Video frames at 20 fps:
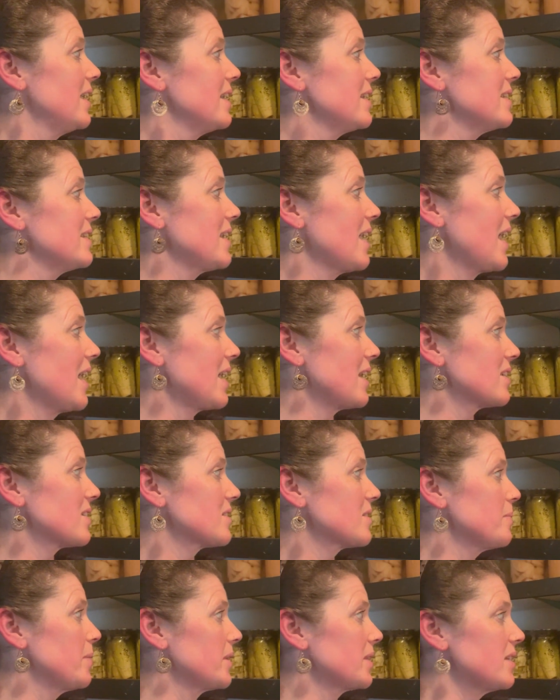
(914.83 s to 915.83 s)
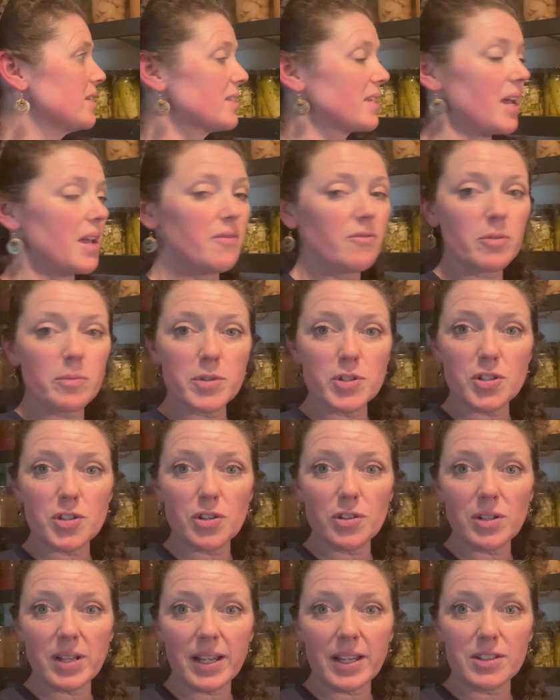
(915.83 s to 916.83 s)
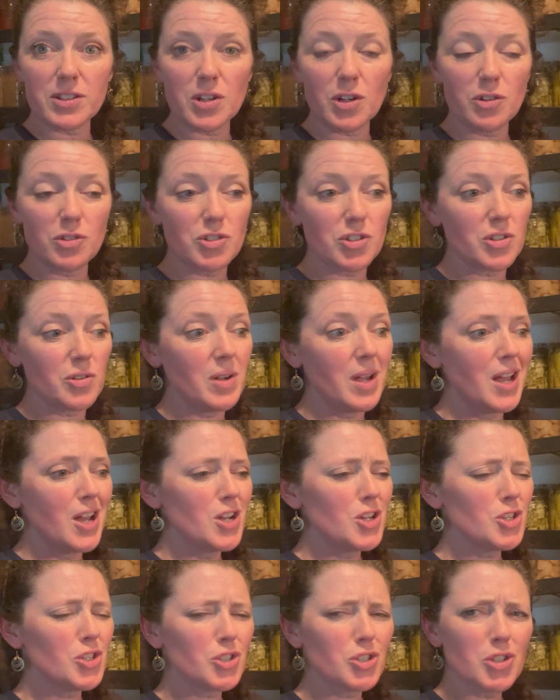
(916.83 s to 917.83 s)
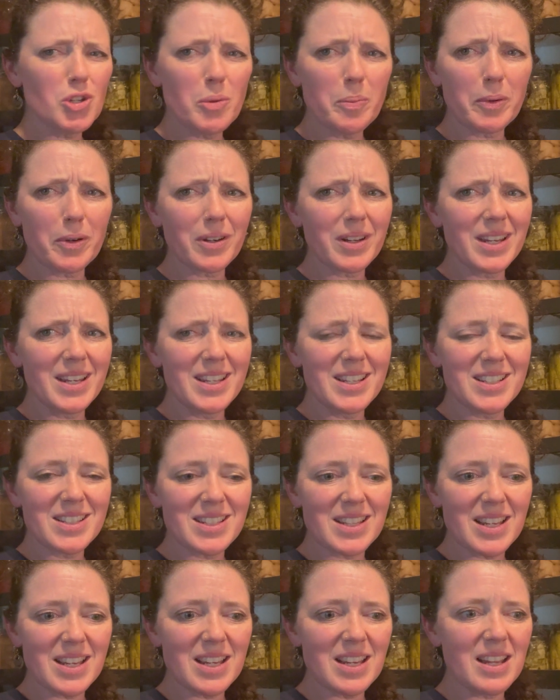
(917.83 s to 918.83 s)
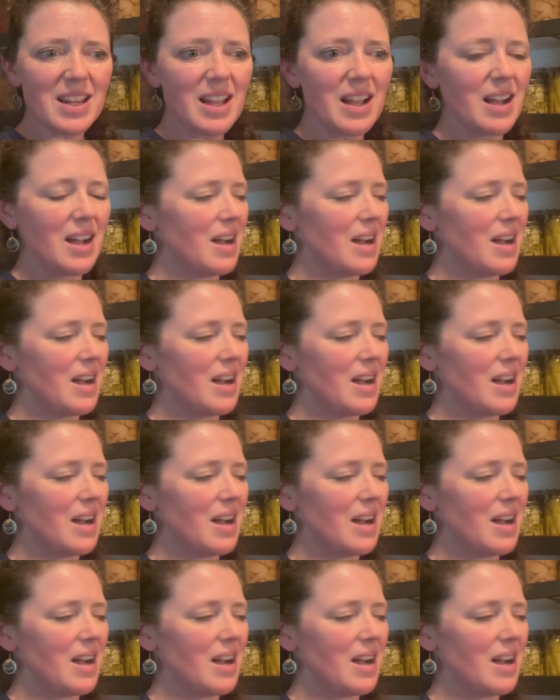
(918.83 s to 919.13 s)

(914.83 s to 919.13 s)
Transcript: tastes. But these came from Missouri, like I told you, super easy.